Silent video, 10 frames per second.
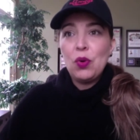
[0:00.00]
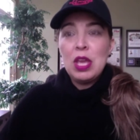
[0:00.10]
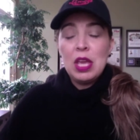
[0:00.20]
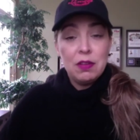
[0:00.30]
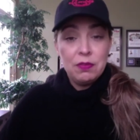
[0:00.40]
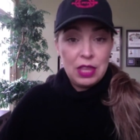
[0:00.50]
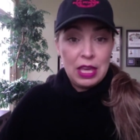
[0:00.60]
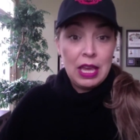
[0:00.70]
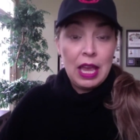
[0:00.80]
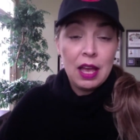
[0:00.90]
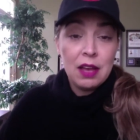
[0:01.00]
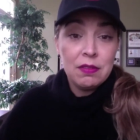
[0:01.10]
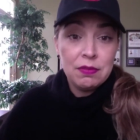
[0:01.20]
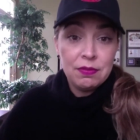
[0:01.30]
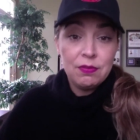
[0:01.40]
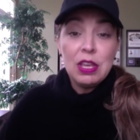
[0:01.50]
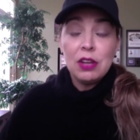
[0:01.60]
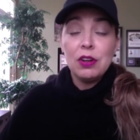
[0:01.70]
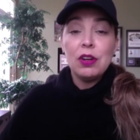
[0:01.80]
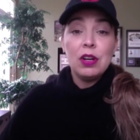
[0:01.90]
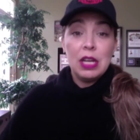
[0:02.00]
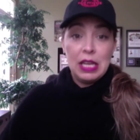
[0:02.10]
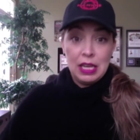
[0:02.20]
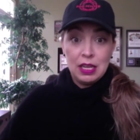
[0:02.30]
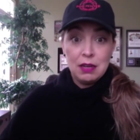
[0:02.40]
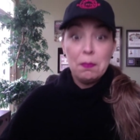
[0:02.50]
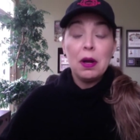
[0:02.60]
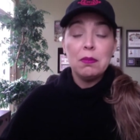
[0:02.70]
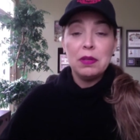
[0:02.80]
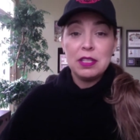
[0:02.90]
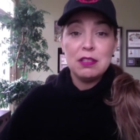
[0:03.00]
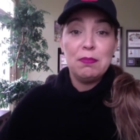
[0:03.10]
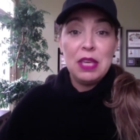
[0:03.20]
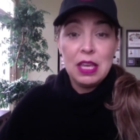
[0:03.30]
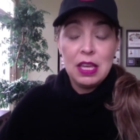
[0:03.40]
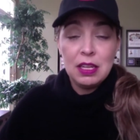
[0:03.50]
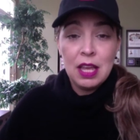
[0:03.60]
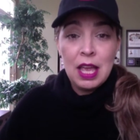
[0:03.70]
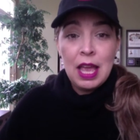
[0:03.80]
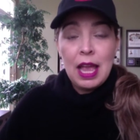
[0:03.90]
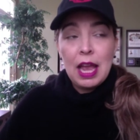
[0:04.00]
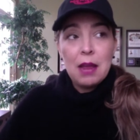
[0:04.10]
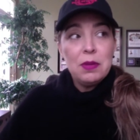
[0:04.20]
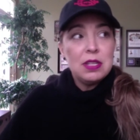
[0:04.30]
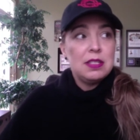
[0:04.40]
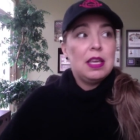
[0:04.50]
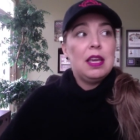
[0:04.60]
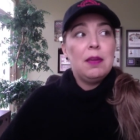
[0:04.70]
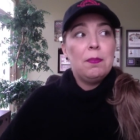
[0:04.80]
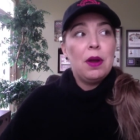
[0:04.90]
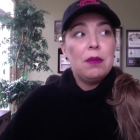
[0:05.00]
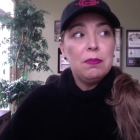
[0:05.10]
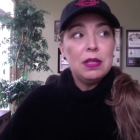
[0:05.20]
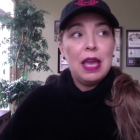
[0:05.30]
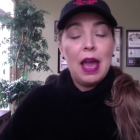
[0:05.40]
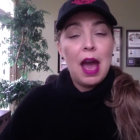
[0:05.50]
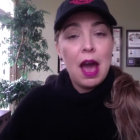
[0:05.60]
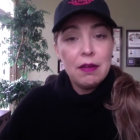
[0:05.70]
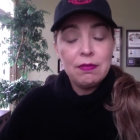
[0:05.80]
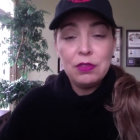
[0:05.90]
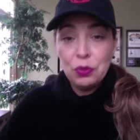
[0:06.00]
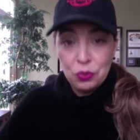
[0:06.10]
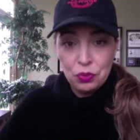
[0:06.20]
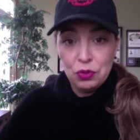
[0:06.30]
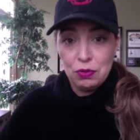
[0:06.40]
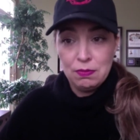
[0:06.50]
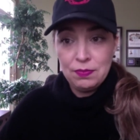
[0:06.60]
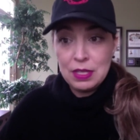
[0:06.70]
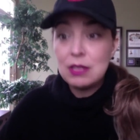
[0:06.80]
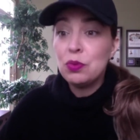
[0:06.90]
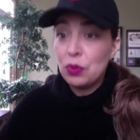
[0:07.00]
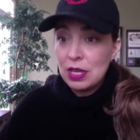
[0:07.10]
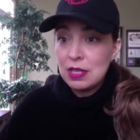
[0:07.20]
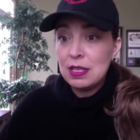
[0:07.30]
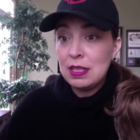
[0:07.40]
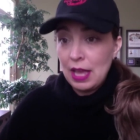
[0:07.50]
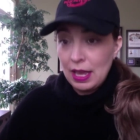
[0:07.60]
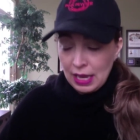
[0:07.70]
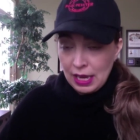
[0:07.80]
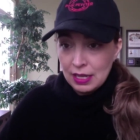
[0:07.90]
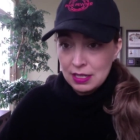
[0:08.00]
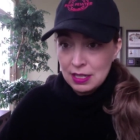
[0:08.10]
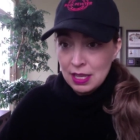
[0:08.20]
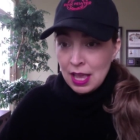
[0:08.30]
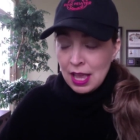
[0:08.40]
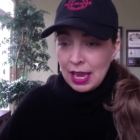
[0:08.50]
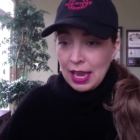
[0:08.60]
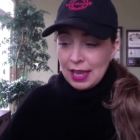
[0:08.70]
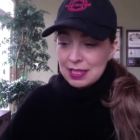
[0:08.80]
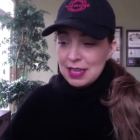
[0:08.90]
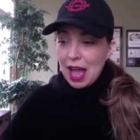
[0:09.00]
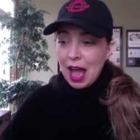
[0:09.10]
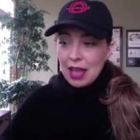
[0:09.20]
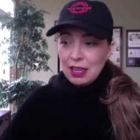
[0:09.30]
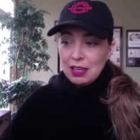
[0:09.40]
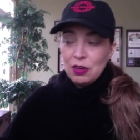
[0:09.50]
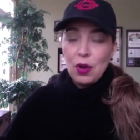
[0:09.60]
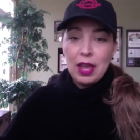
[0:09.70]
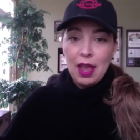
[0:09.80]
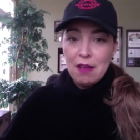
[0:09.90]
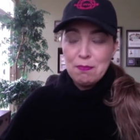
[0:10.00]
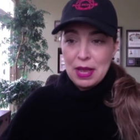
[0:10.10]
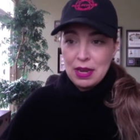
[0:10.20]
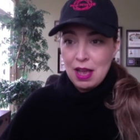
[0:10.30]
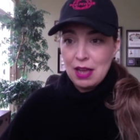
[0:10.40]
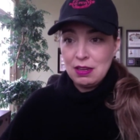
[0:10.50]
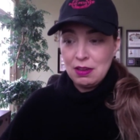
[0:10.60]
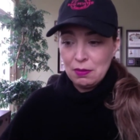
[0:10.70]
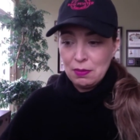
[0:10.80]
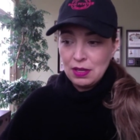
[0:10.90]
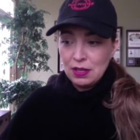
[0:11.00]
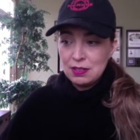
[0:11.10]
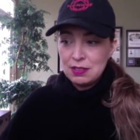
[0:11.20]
if they have fear in public speaking. And I'm going to say probably half the room is raising that hand. And I have been on here because,